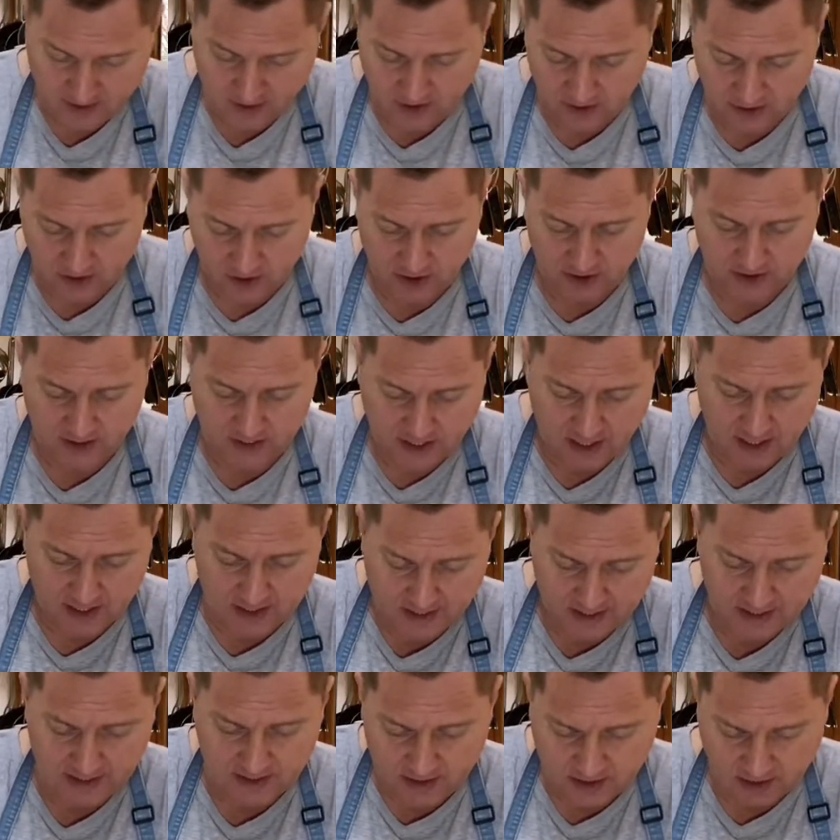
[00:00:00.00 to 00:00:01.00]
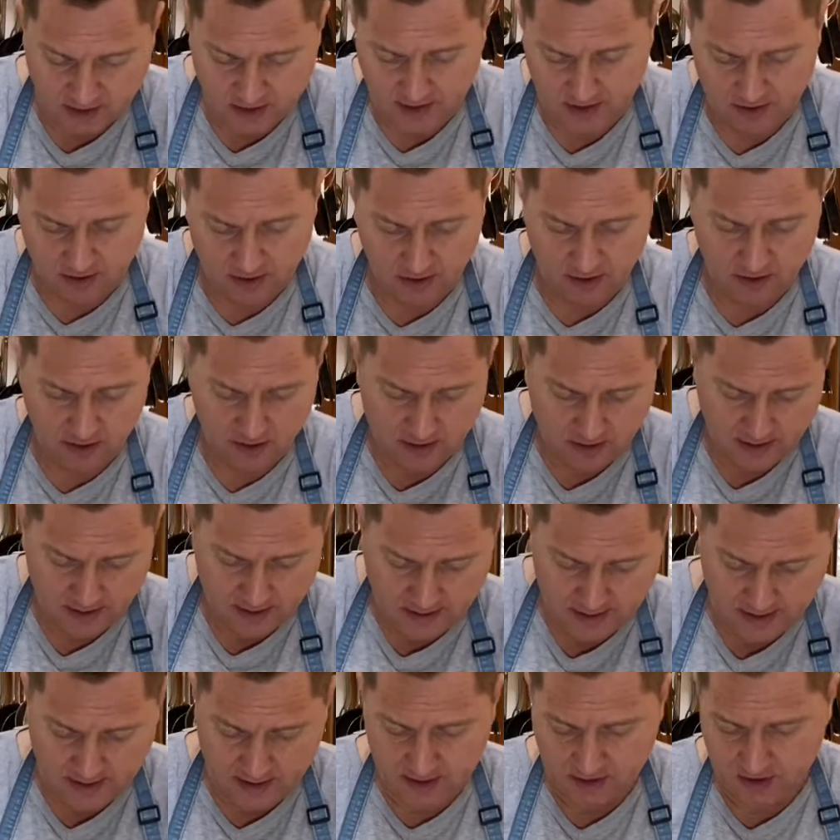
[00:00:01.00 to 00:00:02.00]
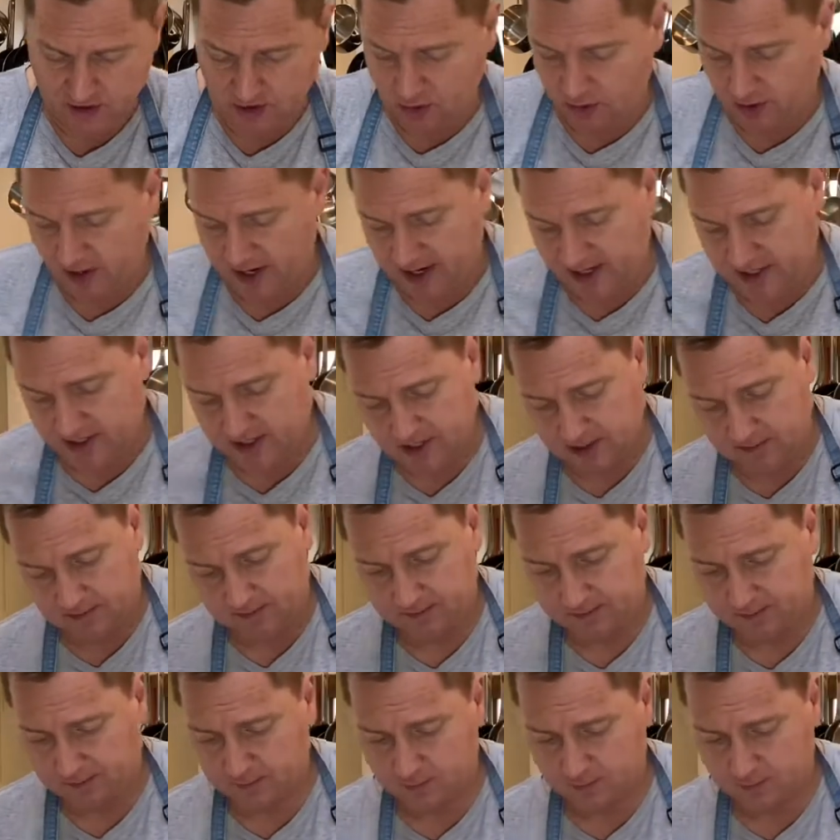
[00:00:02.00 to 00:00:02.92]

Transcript: Just cut it into little squares,